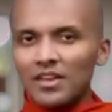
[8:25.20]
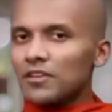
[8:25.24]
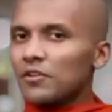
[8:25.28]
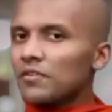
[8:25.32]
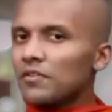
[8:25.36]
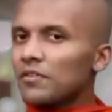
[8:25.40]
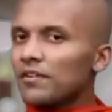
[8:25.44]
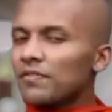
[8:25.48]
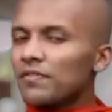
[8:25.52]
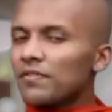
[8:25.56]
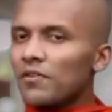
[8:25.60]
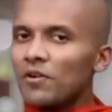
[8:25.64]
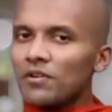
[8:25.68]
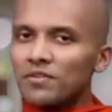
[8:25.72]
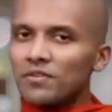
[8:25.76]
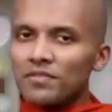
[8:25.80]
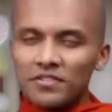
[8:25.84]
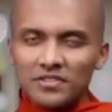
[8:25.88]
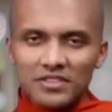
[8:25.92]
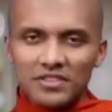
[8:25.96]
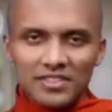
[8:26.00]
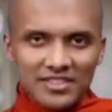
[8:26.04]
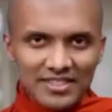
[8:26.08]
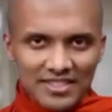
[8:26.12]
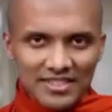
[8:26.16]
You will fall
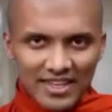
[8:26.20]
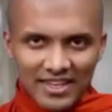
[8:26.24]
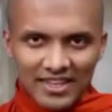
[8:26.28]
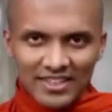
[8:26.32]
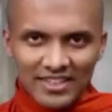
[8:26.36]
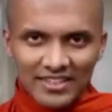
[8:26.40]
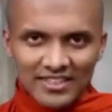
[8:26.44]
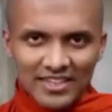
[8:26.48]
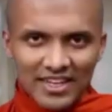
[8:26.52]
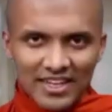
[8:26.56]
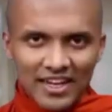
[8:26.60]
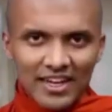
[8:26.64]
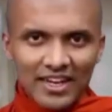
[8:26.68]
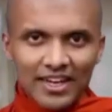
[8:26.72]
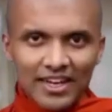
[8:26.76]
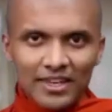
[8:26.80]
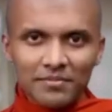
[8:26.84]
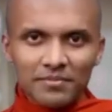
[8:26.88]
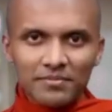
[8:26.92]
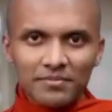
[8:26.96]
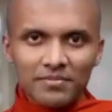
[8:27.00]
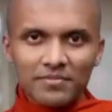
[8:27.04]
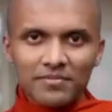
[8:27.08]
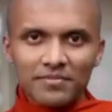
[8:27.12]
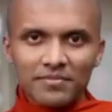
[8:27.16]
for the second
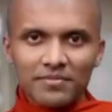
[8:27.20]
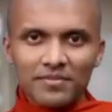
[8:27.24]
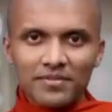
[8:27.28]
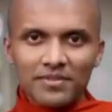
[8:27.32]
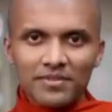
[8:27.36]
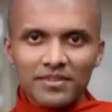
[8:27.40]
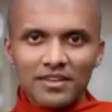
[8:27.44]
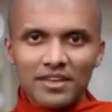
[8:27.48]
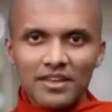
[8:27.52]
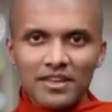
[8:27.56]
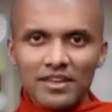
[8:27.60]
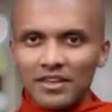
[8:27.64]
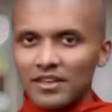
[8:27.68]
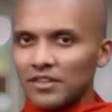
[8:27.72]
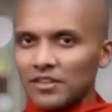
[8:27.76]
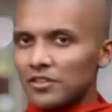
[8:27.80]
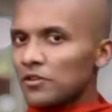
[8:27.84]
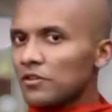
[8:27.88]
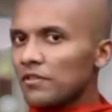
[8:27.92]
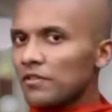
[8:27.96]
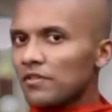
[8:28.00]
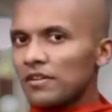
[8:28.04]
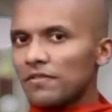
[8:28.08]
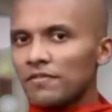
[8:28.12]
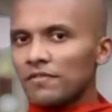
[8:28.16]
time.
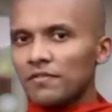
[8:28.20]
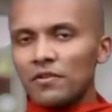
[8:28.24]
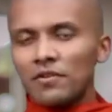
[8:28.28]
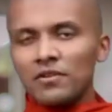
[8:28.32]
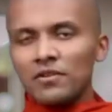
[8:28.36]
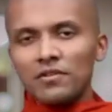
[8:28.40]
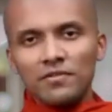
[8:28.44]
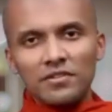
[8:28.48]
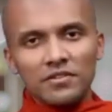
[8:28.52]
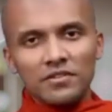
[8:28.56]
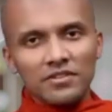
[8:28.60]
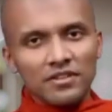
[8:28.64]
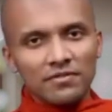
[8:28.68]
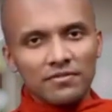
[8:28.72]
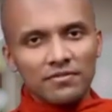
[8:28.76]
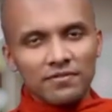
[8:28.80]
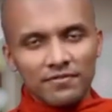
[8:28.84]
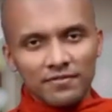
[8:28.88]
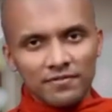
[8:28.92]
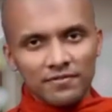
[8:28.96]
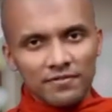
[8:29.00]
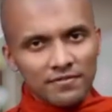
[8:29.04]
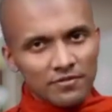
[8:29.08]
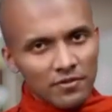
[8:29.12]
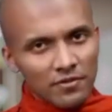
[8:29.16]
You will fall for the
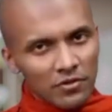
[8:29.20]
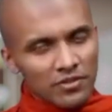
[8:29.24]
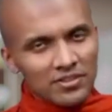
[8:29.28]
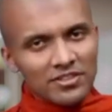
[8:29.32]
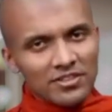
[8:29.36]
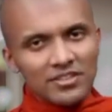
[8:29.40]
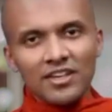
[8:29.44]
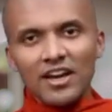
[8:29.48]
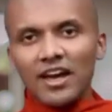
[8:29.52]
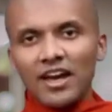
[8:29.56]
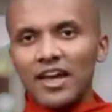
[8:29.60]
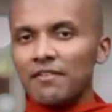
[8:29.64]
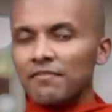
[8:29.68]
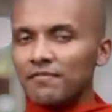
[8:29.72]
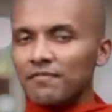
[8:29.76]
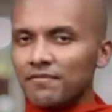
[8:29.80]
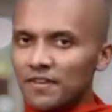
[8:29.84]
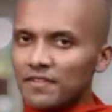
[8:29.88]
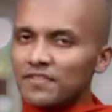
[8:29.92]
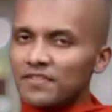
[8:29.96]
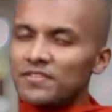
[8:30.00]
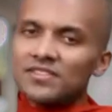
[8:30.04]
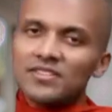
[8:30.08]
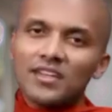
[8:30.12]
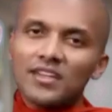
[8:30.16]
fourth time,
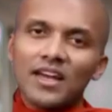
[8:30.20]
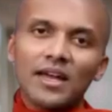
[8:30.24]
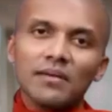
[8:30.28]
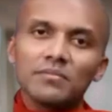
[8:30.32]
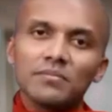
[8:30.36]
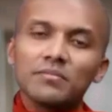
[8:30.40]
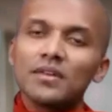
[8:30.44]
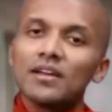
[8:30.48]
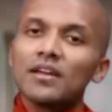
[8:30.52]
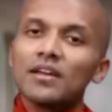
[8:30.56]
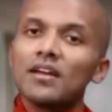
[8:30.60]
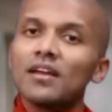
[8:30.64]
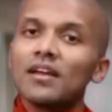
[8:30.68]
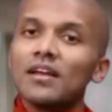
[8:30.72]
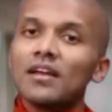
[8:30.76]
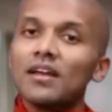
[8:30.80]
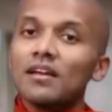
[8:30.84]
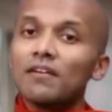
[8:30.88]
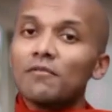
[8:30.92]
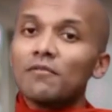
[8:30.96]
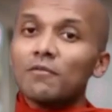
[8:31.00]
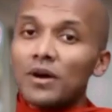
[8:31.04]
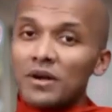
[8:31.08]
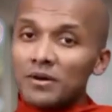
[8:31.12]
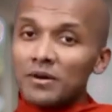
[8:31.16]
fifth time.
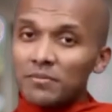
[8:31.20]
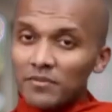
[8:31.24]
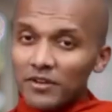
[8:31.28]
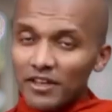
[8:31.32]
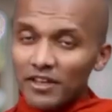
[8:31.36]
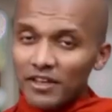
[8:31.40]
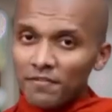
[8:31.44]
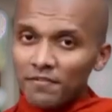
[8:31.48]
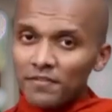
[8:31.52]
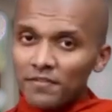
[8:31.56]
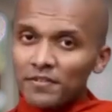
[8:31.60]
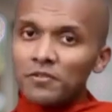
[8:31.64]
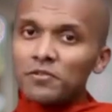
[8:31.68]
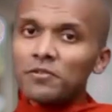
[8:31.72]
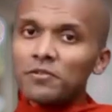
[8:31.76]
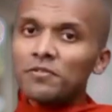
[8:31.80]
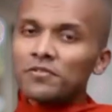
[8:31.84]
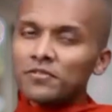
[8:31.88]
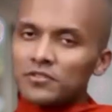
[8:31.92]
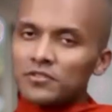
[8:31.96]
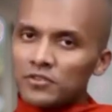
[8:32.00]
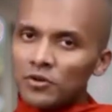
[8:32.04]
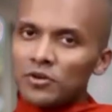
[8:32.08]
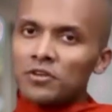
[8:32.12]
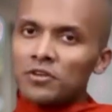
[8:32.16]

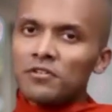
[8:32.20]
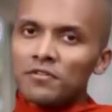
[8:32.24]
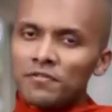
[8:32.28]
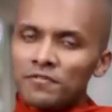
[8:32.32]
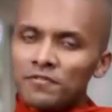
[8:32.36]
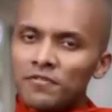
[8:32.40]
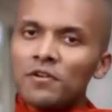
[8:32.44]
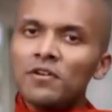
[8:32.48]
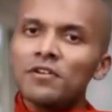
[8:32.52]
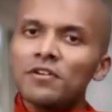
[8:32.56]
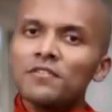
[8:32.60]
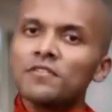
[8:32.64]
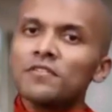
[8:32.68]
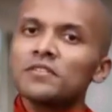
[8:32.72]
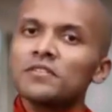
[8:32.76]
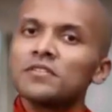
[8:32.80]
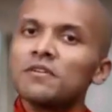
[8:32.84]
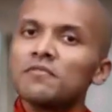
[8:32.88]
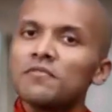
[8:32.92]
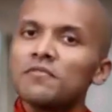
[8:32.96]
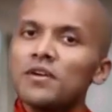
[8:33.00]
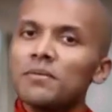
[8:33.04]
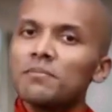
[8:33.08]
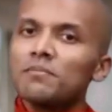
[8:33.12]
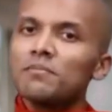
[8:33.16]
Though you fall for
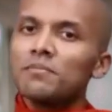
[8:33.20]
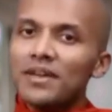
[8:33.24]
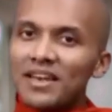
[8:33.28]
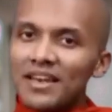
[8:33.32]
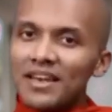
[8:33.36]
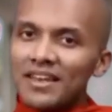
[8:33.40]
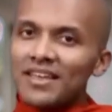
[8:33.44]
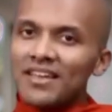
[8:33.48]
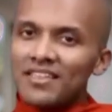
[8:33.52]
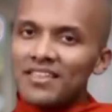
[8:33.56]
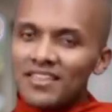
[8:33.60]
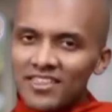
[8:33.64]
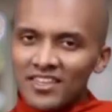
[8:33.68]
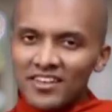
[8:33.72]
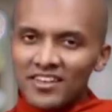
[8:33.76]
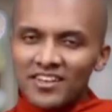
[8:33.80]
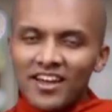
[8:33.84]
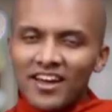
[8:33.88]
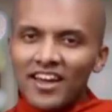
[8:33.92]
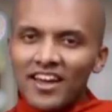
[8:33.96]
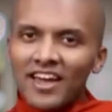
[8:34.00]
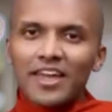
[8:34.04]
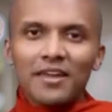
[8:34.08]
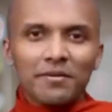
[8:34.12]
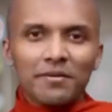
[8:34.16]
the 1 millionth
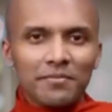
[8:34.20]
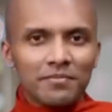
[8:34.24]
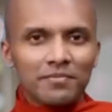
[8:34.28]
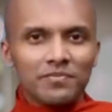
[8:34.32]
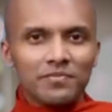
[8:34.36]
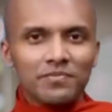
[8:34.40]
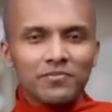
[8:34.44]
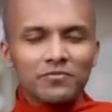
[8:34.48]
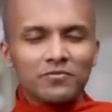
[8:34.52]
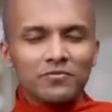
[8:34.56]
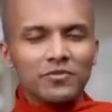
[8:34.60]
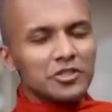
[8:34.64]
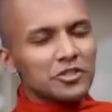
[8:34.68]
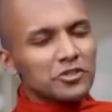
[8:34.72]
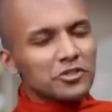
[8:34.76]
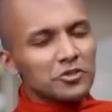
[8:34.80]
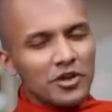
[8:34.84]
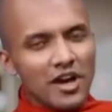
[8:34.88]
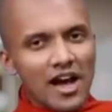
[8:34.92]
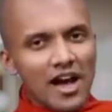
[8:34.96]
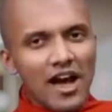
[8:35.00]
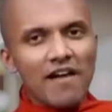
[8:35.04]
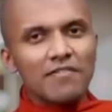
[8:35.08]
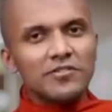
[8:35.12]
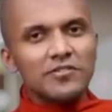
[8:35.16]
time, what you
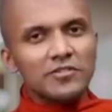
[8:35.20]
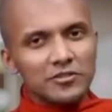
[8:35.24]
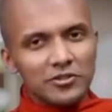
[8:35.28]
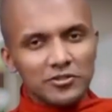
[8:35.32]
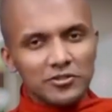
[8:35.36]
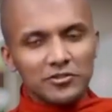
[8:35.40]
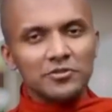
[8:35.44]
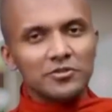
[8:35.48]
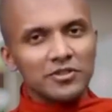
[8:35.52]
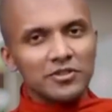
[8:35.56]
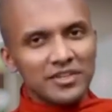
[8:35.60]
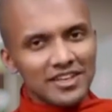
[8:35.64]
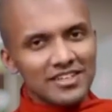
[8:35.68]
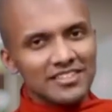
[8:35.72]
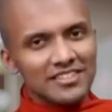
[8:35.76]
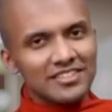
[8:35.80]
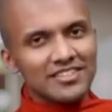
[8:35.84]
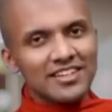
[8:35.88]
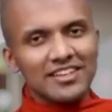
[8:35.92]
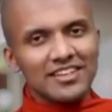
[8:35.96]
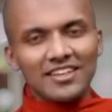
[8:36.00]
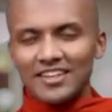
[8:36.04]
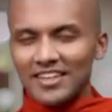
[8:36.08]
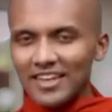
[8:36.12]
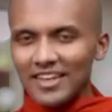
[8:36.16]
have to do
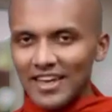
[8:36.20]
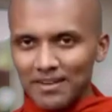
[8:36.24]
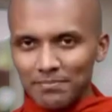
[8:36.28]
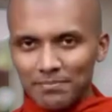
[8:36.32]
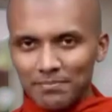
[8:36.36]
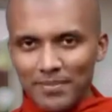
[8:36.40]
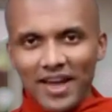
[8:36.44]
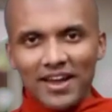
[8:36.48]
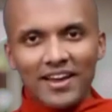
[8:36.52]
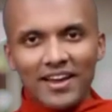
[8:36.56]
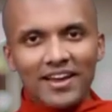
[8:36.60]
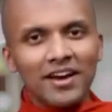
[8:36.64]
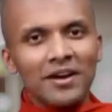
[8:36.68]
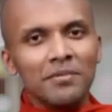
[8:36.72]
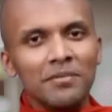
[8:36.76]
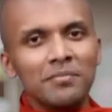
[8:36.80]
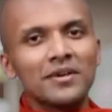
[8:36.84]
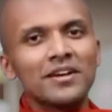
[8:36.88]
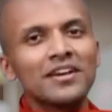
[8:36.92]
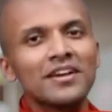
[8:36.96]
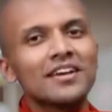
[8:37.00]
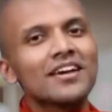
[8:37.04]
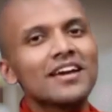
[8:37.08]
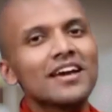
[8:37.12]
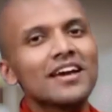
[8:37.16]
is get back up
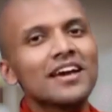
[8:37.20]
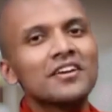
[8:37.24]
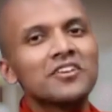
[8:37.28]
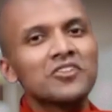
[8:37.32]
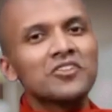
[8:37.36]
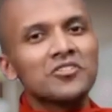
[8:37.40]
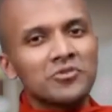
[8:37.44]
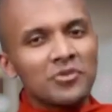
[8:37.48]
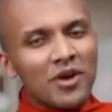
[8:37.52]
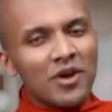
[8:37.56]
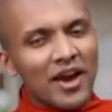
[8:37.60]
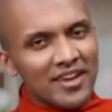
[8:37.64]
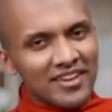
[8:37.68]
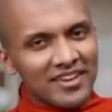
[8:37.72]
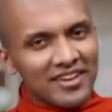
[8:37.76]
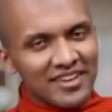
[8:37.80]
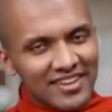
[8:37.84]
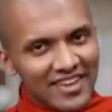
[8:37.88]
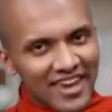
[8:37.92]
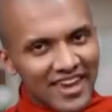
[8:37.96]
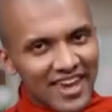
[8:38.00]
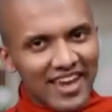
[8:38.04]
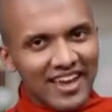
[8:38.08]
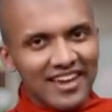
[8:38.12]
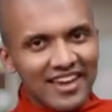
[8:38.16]
and try
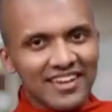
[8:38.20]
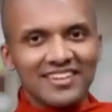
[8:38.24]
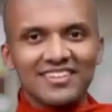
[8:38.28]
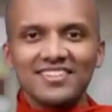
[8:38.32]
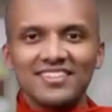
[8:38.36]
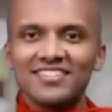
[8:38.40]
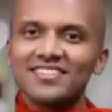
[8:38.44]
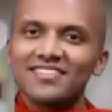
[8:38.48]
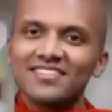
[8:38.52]
again.